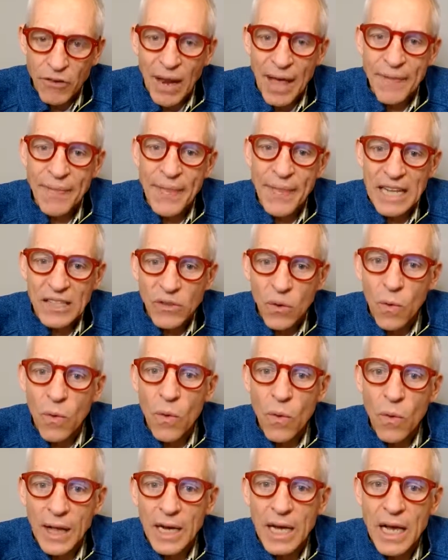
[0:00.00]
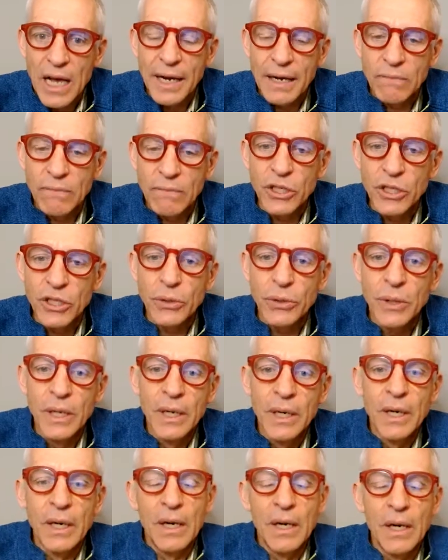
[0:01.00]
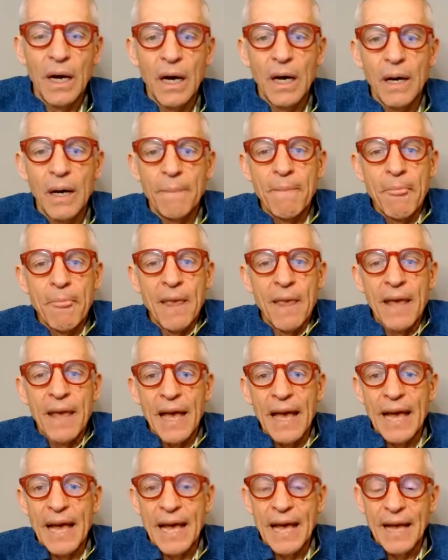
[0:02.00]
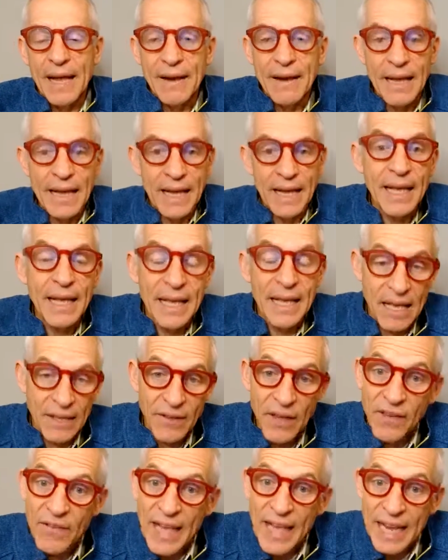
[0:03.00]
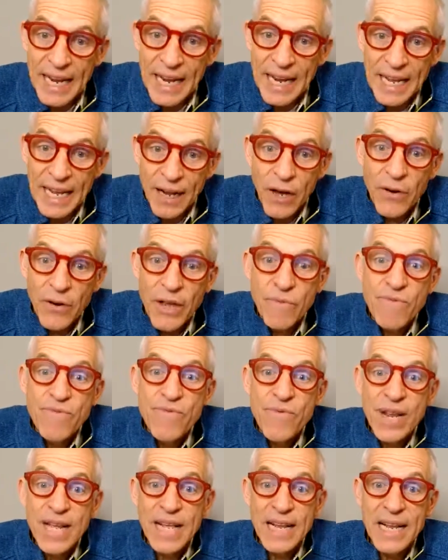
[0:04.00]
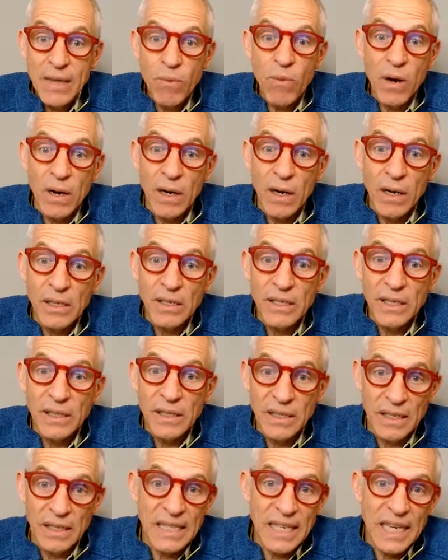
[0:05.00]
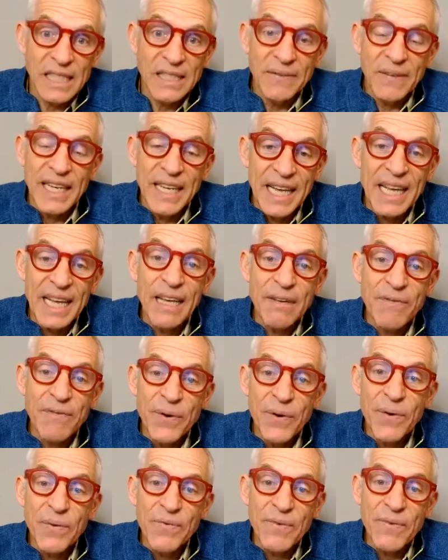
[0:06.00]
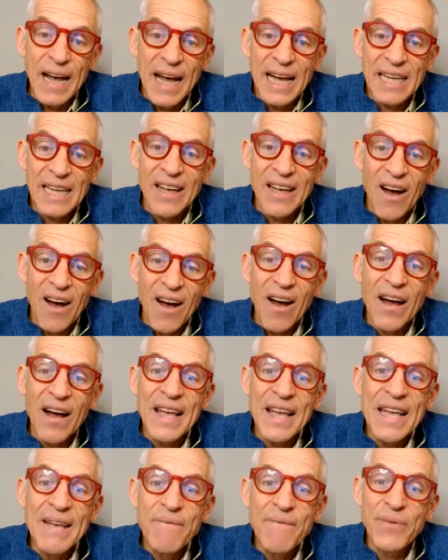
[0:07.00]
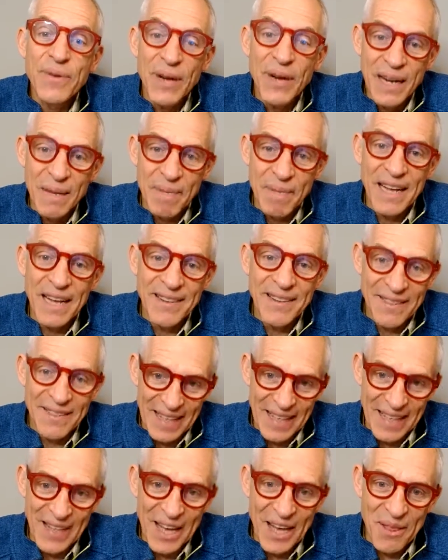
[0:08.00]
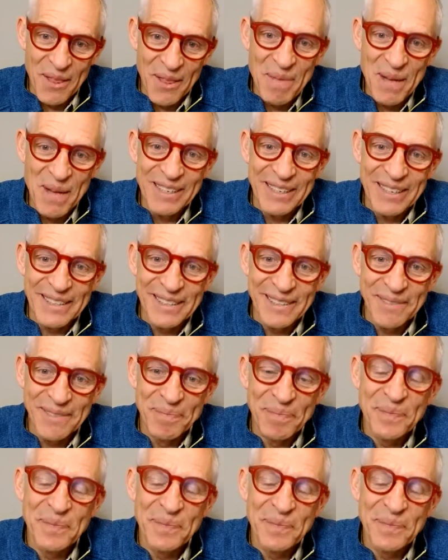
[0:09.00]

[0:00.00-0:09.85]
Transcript: and that's all they'll kind of do. And as I said, it only really works successfully if your facts are infinitely better than the other person's.